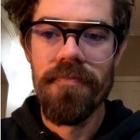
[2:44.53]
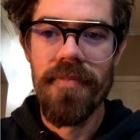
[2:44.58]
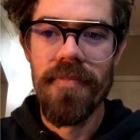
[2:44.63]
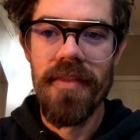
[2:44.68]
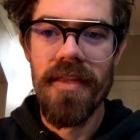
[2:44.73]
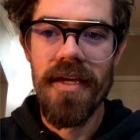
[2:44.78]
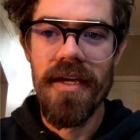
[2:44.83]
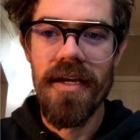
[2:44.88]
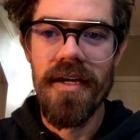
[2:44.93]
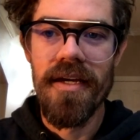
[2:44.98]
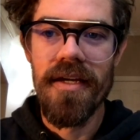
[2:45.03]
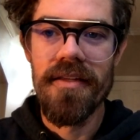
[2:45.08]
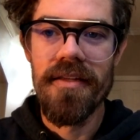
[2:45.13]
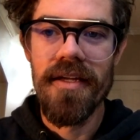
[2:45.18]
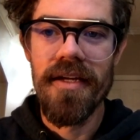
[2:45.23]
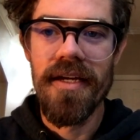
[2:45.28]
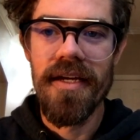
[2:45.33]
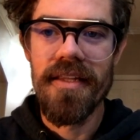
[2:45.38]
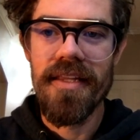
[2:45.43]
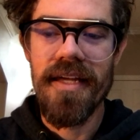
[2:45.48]

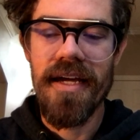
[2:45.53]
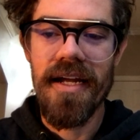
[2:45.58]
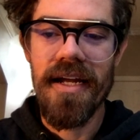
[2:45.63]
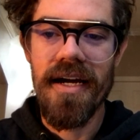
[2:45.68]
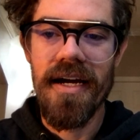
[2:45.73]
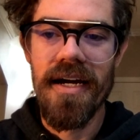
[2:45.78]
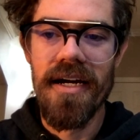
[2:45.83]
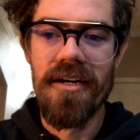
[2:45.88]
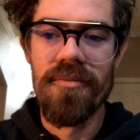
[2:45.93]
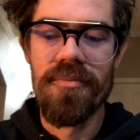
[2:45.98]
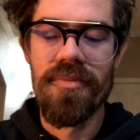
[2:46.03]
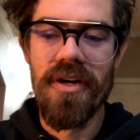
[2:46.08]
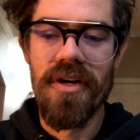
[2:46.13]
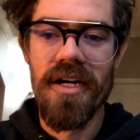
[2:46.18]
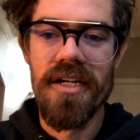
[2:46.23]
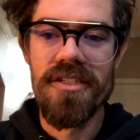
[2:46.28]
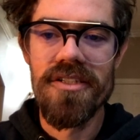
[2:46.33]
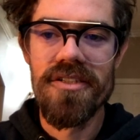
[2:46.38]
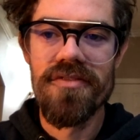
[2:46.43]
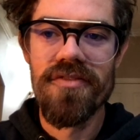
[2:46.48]
They get that higher
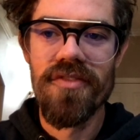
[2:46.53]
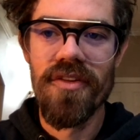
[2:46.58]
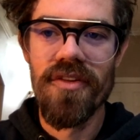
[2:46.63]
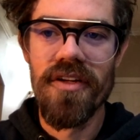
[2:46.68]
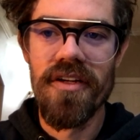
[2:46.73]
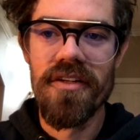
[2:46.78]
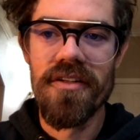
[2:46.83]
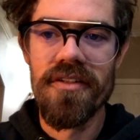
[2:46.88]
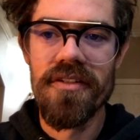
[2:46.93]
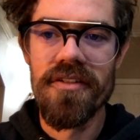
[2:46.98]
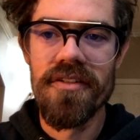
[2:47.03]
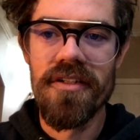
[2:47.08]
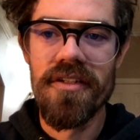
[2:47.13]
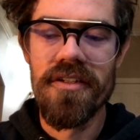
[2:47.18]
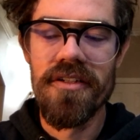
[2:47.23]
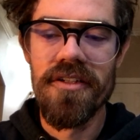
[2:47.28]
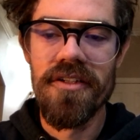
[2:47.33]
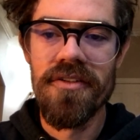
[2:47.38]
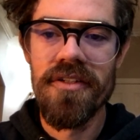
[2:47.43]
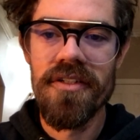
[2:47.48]
price for
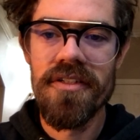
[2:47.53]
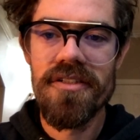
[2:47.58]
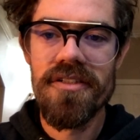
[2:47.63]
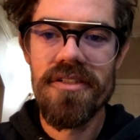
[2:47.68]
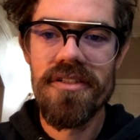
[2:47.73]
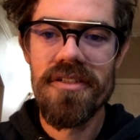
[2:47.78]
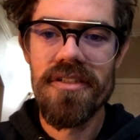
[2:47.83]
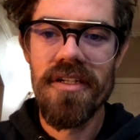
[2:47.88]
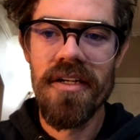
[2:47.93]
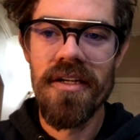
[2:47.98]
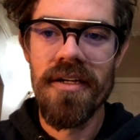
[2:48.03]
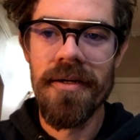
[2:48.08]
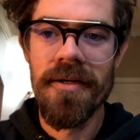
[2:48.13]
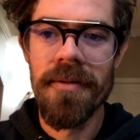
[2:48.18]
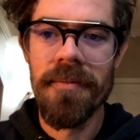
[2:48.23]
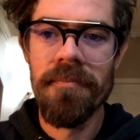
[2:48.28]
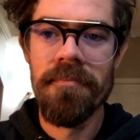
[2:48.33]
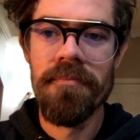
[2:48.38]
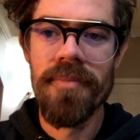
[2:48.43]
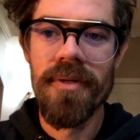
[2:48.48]
their units,
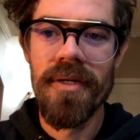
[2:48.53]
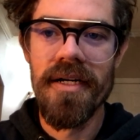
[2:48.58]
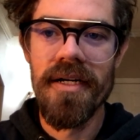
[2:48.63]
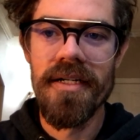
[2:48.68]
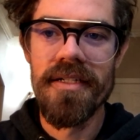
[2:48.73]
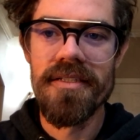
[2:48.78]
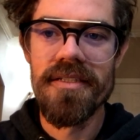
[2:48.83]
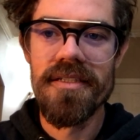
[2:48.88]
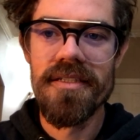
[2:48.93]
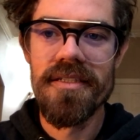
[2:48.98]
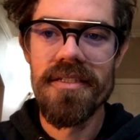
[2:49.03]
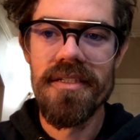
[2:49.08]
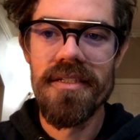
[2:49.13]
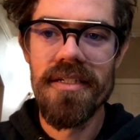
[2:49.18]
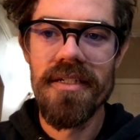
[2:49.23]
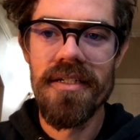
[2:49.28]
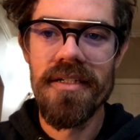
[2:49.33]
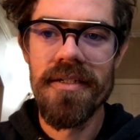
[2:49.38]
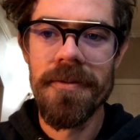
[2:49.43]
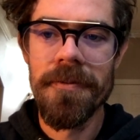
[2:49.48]
but
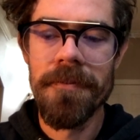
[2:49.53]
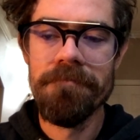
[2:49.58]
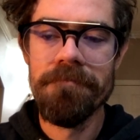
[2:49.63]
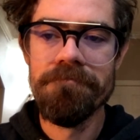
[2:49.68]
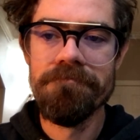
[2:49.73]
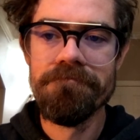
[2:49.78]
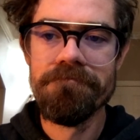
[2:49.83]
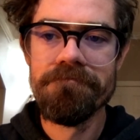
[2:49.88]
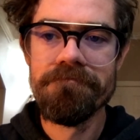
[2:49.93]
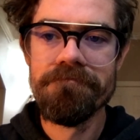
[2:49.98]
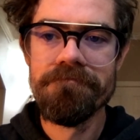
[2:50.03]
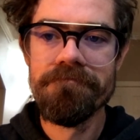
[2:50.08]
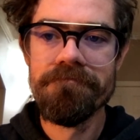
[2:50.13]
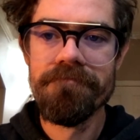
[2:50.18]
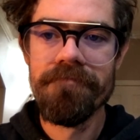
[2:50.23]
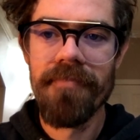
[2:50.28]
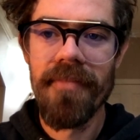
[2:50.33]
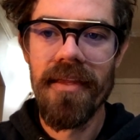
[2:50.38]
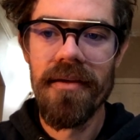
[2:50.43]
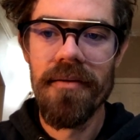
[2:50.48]

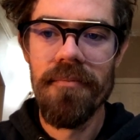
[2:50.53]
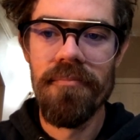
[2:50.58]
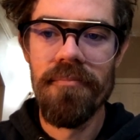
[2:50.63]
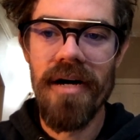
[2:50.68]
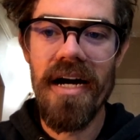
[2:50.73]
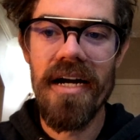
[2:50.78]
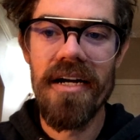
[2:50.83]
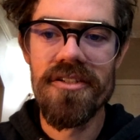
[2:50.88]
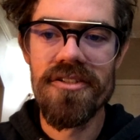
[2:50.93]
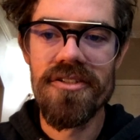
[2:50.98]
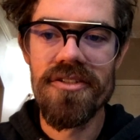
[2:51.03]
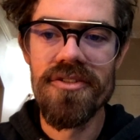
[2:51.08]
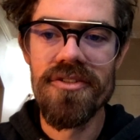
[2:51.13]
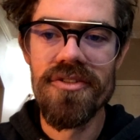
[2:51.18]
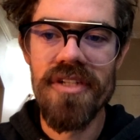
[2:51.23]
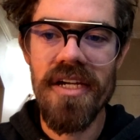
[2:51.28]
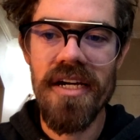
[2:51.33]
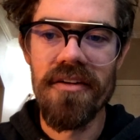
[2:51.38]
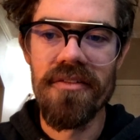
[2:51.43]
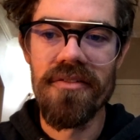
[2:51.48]
buyers
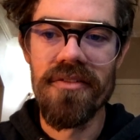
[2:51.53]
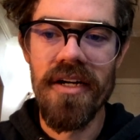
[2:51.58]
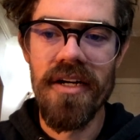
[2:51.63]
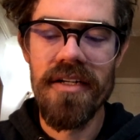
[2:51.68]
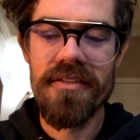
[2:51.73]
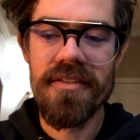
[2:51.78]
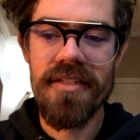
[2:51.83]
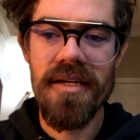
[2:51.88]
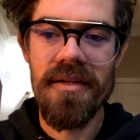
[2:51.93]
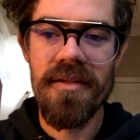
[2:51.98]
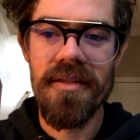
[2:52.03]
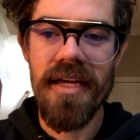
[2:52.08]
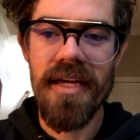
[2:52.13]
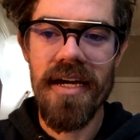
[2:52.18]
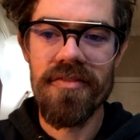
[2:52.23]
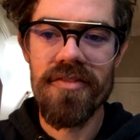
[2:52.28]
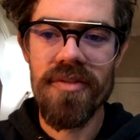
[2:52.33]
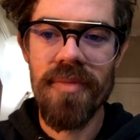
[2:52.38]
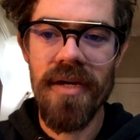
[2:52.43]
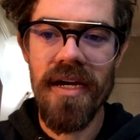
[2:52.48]
lose out, right? They
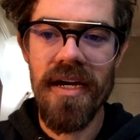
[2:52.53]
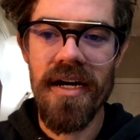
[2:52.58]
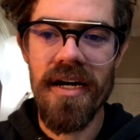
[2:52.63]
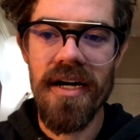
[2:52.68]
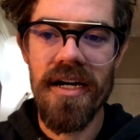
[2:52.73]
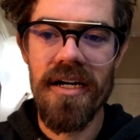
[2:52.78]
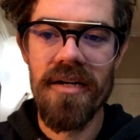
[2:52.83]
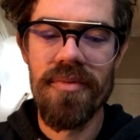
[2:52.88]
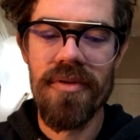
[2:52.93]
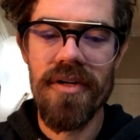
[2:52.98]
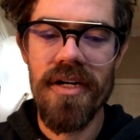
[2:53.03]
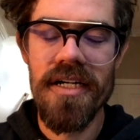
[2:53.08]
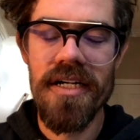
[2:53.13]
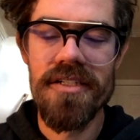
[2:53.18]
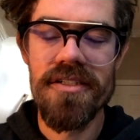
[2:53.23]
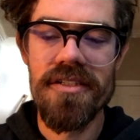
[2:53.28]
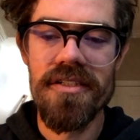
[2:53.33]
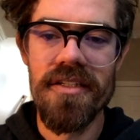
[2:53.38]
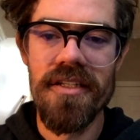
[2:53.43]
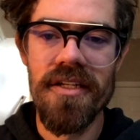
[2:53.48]
have to pay a higher
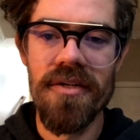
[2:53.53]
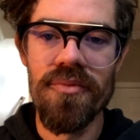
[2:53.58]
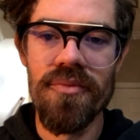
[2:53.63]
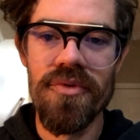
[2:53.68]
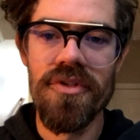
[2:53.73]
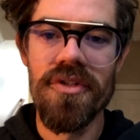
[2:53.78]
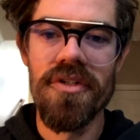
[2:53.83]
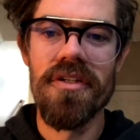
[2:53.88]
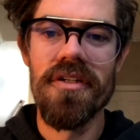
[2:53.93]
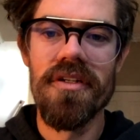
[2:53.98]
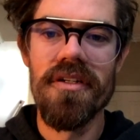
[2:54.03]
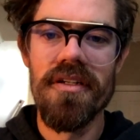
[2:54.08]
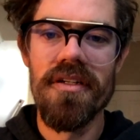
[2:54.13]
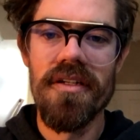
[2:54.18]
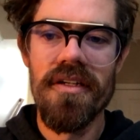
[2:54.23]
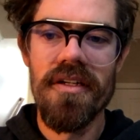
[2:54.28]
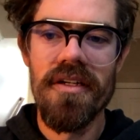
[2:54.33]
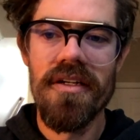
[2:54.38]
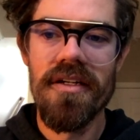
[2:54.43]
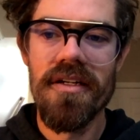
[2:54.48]
price than they would
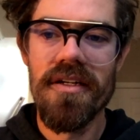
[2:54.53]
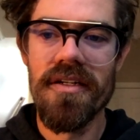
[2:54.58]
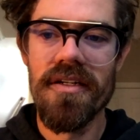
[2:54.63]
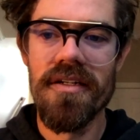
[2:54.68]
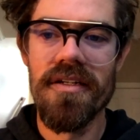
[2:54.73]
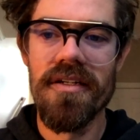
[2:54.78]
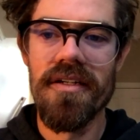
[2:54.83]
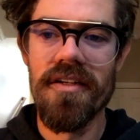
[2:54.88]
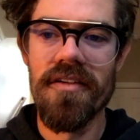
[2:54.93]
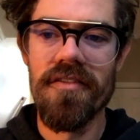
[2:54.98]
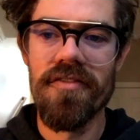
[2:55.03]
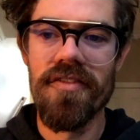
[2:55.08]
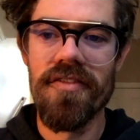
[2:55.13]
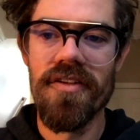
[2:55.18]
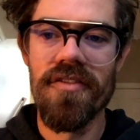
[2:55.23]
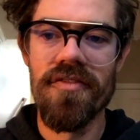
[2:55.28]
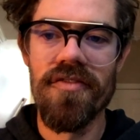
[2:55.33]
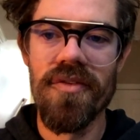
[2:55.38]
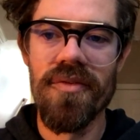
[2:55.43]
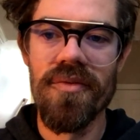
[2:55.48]

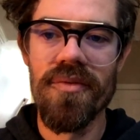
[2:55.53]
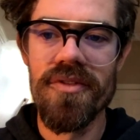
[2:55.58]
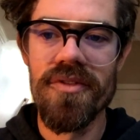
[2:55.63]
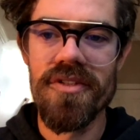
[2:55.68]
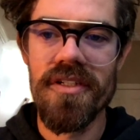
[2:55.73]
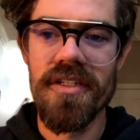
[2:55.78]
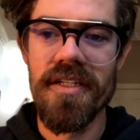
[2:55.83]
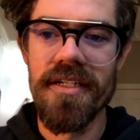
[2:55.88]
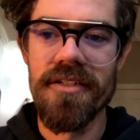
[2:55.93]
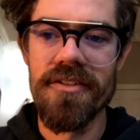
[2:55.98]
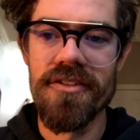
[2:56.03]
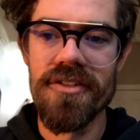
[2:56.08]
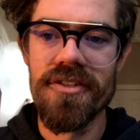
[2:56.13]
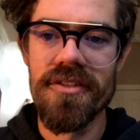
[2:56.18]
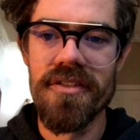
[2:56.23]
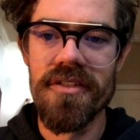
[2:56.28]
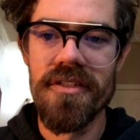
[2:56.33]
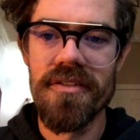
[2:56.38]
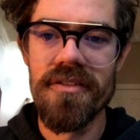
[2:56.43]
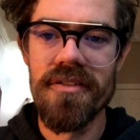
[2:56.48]
if it was allowed
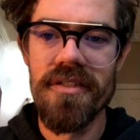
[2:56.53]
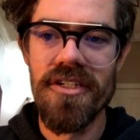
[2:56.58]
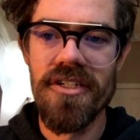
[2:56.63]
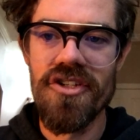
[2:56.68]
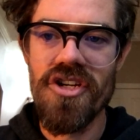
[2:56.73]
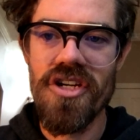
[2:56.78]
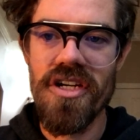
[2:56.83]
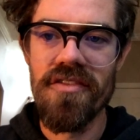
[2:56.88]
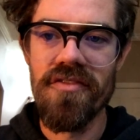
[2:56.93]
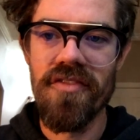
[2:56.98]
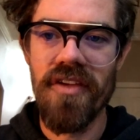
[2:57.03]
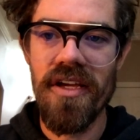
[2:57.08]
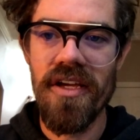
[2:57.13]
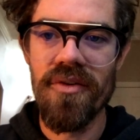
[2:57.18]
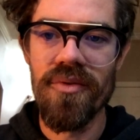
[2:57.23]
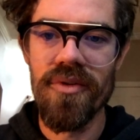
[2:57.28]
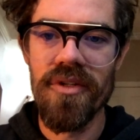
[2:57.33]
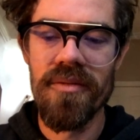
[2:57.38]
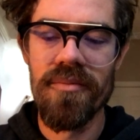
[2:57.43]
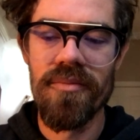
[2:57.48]
to achieve
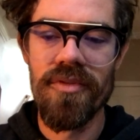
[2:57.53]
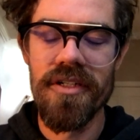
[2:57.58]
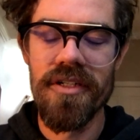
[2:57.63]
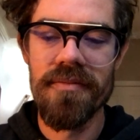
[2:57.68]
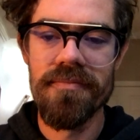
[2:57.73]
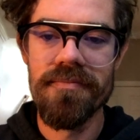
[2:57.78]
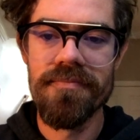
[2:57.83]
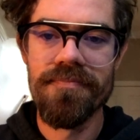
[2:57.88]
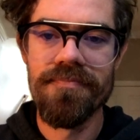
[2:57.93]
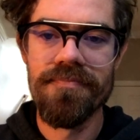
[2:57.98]
equilibrium.